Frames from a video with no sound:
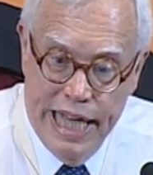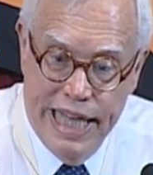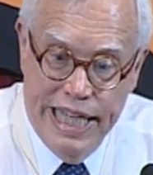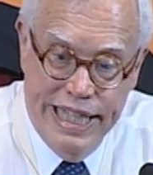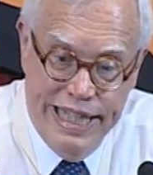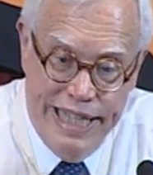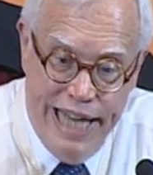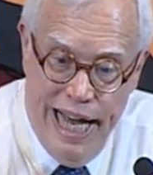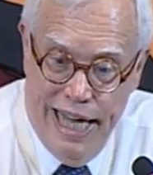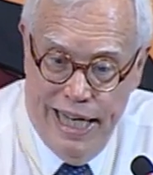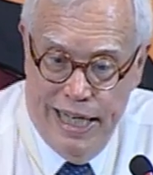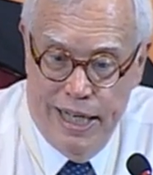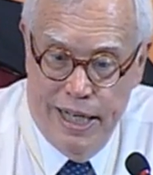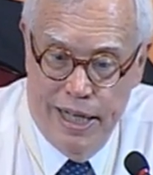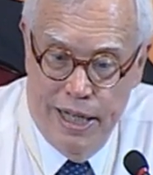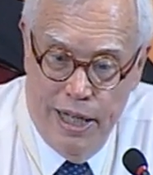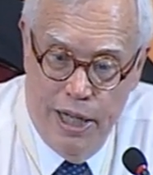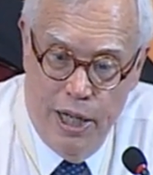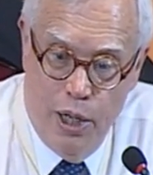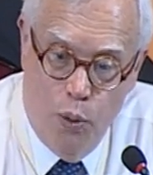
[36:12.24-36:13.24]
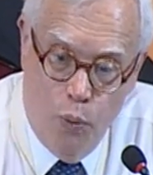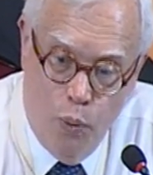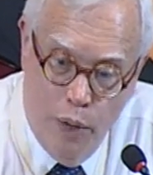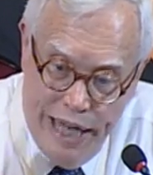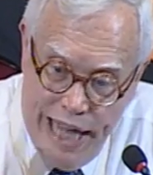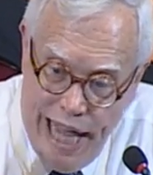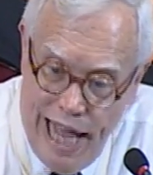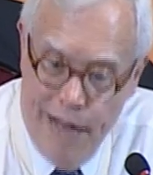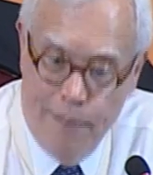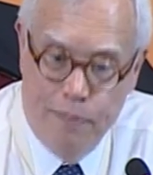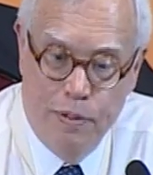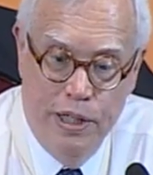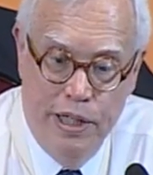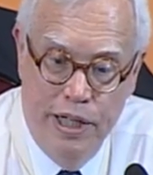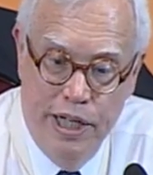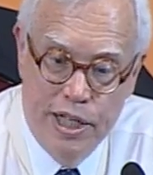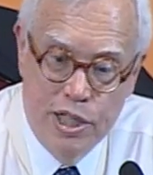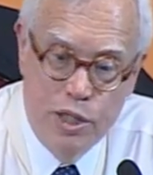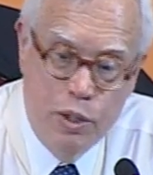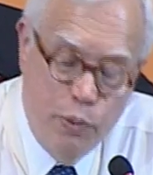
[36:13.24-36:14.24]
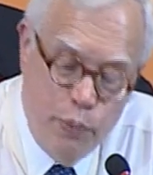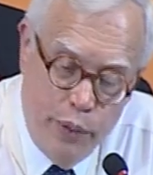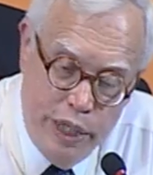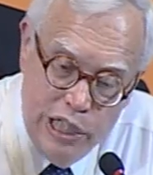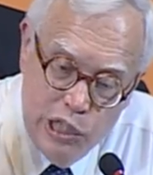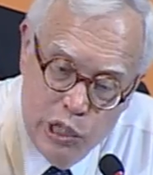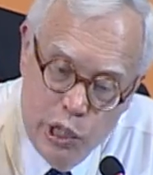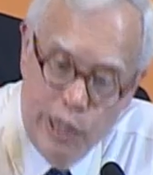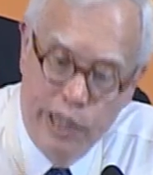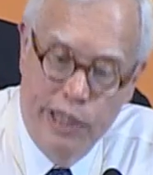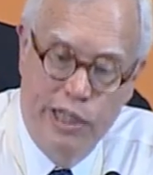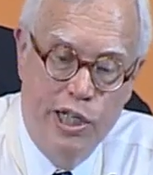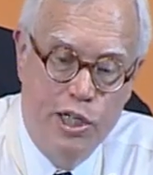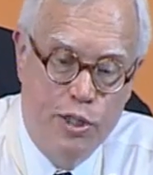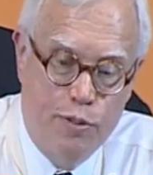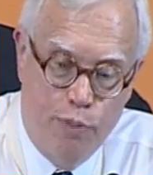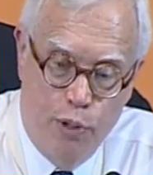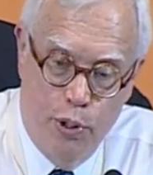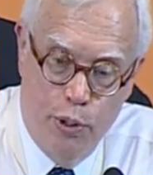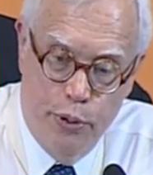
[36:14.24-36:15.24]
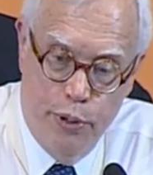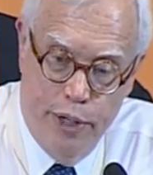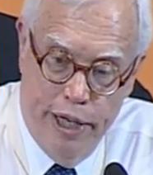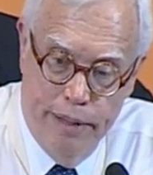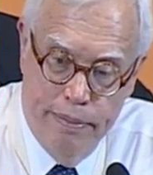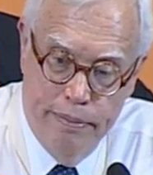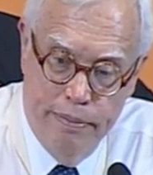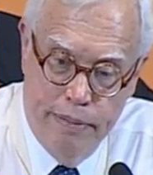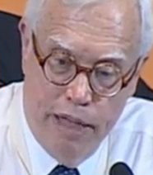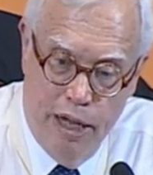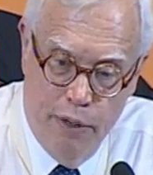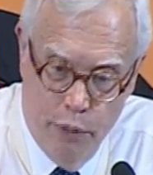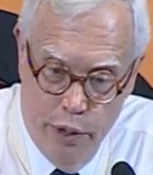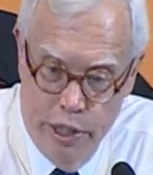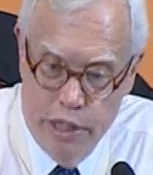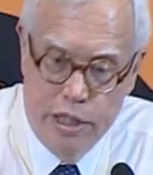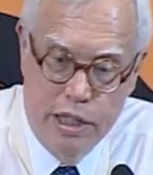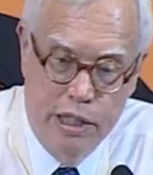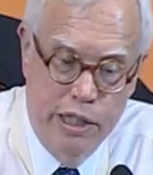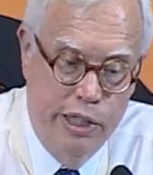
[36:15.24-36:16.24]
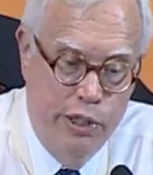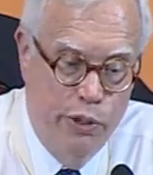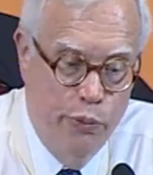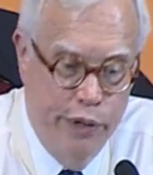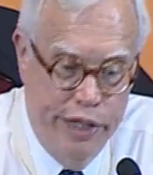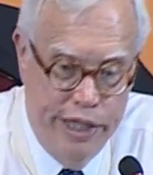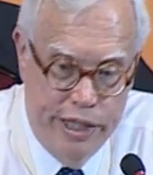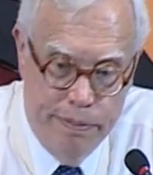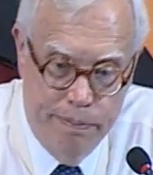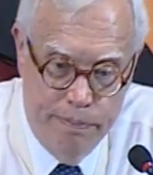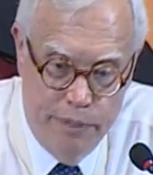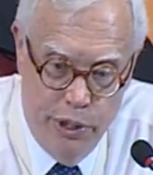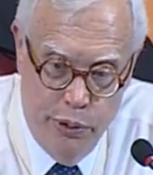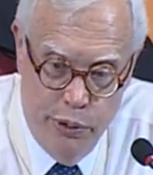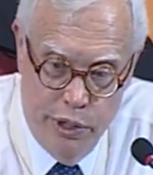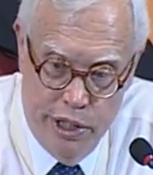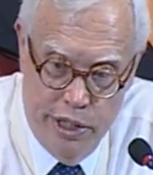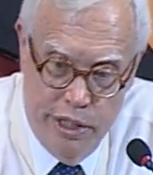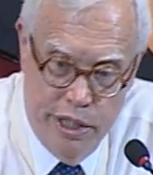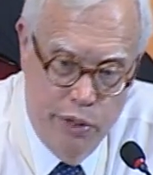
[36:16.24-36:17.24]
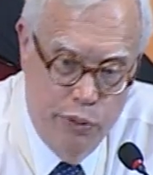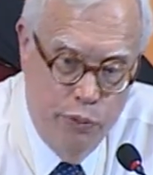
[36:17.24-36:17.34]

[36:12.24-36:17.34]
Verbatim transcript: Yet, what happened is when we look at this program, I recently recomputed the